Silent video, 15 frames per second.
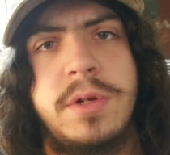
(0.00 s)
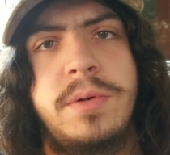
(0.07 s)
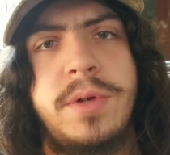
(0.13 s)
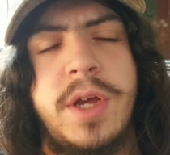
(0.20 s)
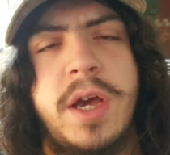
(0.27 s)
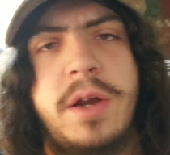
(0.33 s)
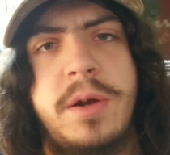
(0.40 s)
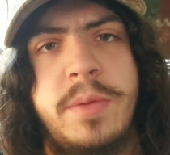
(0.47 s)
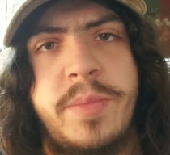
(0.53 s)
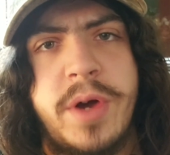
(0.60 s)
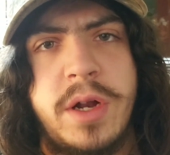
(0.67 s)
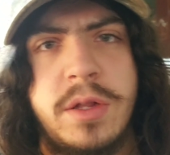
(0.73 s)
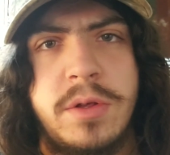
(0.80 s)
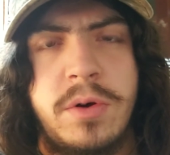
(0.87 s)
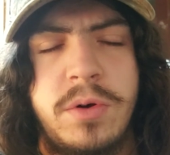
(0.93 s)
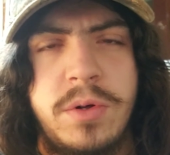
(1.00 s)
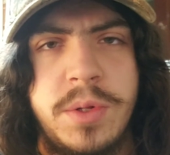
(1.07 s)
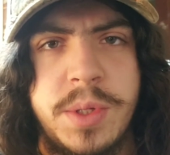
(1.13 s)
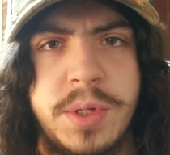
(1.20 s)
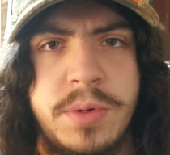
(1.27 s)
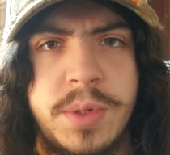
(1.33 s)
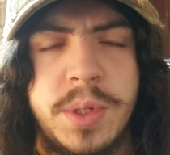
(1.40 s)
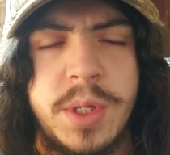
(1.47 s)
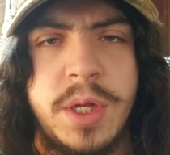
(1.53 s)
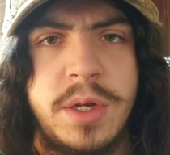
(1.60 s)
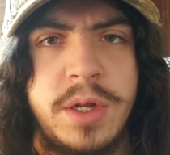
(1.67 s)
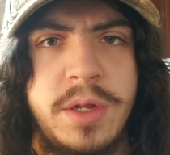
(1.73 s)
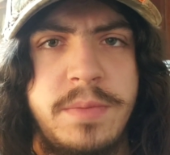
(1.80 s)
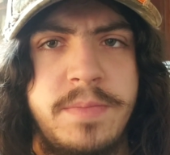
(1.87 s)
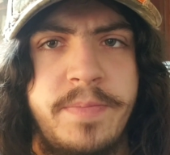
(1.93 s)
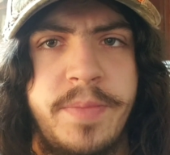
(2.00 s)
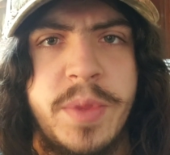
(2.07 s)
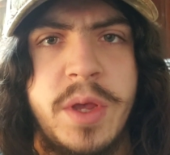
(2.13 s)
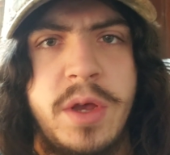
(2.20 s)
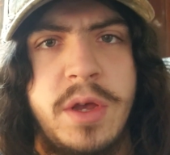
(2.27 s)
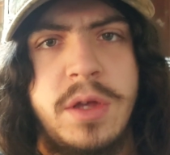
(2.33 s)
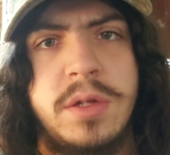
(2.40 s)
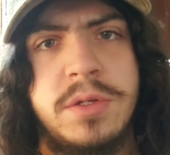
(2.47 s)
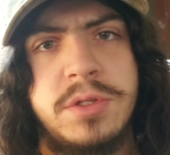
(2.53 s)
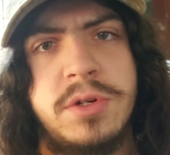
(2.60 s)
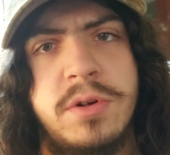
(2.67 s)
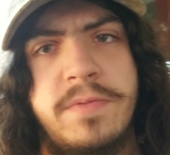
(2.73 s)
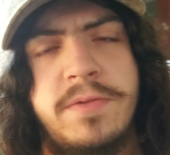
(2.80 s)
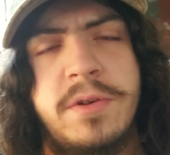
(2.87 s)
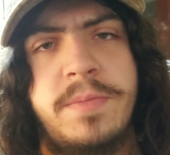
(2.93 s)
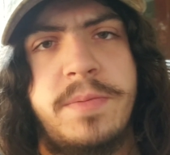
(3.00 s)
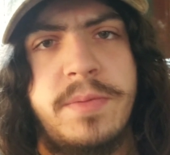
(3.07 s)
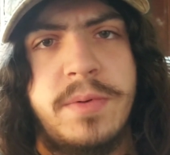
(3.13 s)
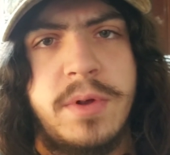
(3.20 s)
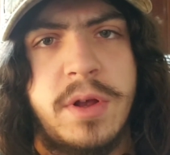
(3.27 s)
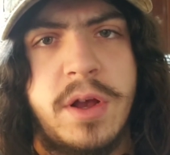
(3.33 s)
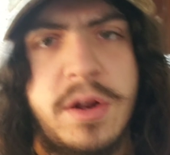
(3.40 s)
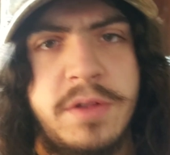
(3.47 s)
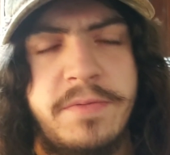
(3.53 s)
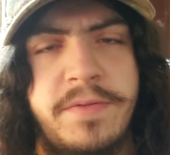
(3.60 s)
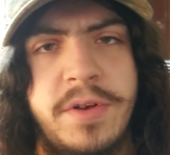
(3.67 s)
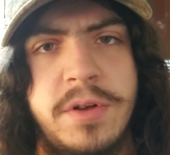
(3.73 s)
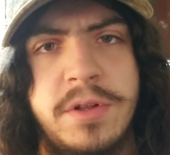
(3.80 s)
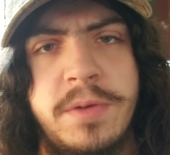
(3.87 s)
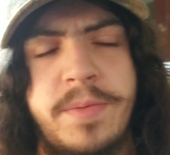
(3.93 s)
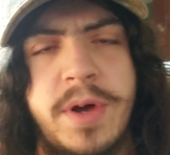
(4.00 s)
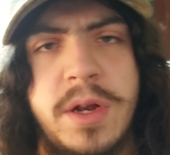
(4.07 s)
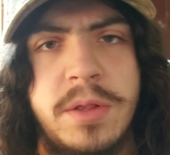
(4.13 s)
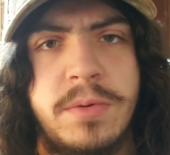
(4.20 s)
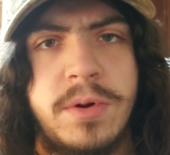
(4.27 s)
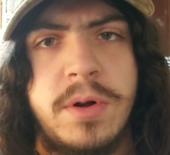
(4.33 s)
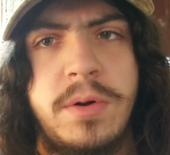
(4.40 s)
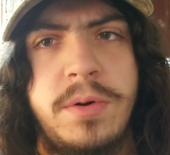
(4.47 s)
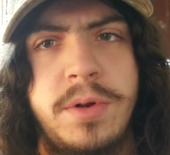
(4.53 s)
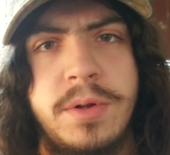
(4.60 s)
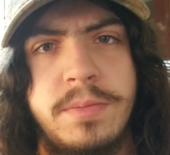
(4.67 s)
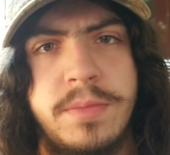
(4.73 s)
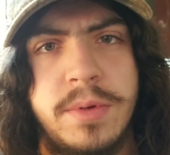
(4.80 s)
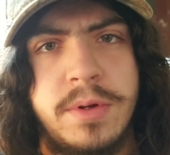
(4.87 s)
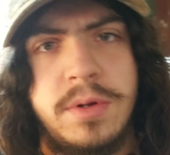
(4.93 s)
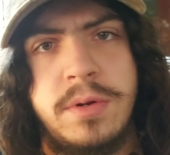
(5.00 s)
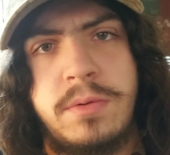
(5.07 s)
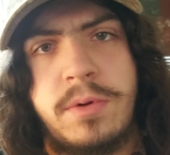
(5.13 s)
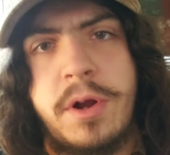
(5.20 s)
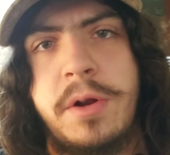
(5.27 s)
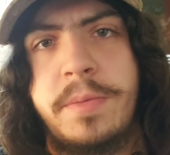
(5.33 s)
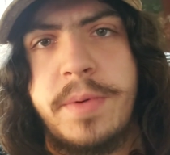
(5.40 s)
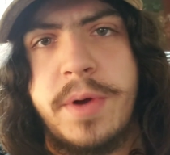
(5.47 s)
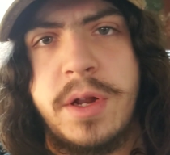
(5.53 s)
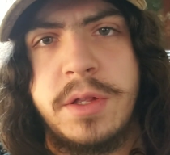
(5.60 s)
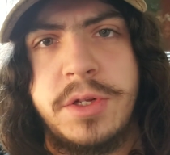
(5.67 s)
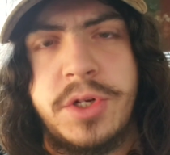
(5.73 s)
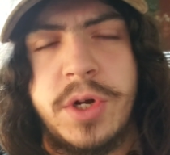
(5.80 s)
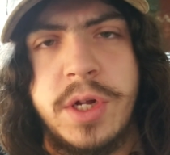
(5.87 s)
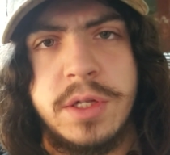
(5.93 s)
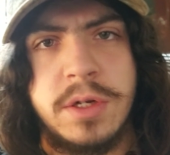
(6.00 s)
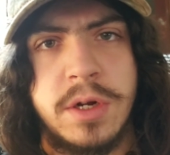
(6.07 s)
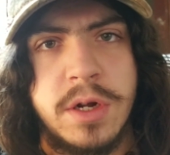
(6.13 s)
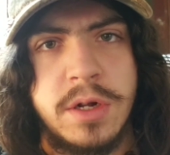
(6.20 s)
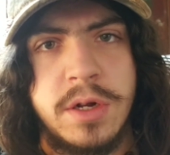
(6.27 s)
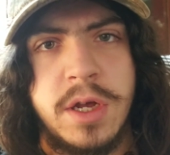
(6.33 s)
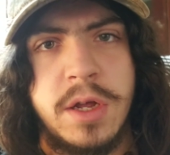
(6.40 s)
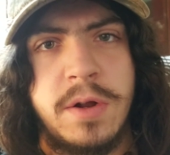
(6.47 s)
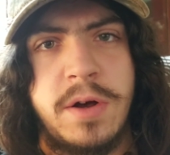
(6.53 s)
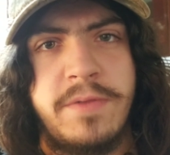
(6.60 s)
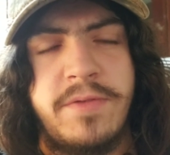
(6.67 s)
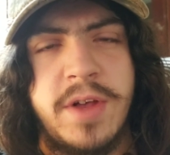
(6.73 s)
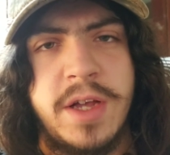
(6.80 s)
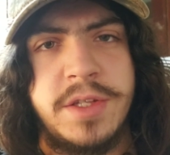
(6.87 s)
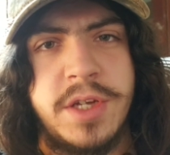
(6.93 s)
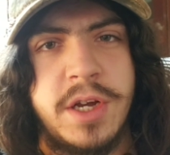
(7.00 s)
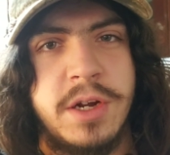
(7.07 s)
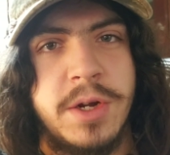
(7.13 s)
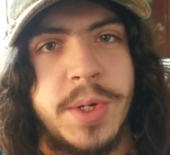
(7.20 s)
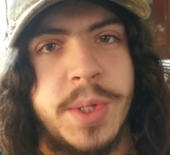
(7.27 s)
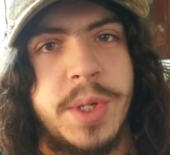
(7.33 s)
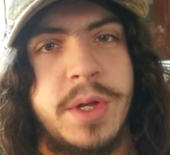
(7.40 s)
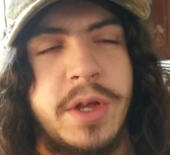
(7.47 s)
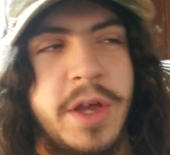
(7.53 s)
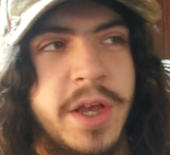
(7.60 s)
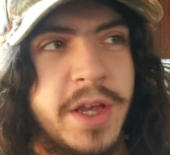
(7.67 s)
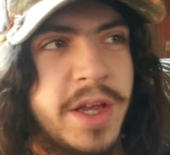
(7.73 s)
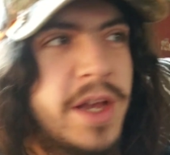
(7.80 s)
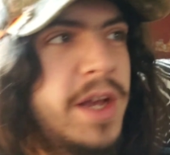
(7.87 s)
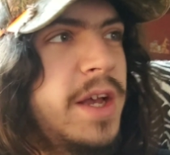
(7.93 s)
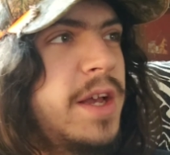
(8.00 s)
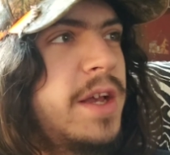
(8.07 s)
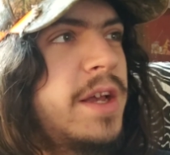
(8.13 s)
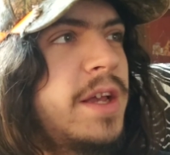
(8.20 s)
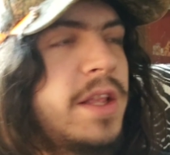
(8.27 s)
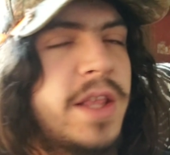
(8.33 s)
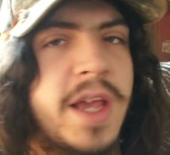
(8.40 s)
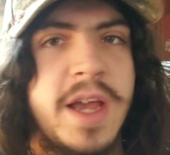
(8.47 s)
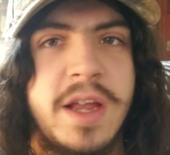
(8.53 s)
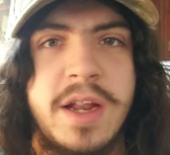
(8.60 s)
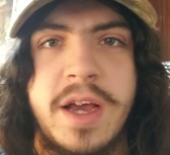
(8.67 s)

got it up out of the holes it was sitting in, and drove it up out of the field, up onto the road, and right up onto the trailer on all flat tires. And that,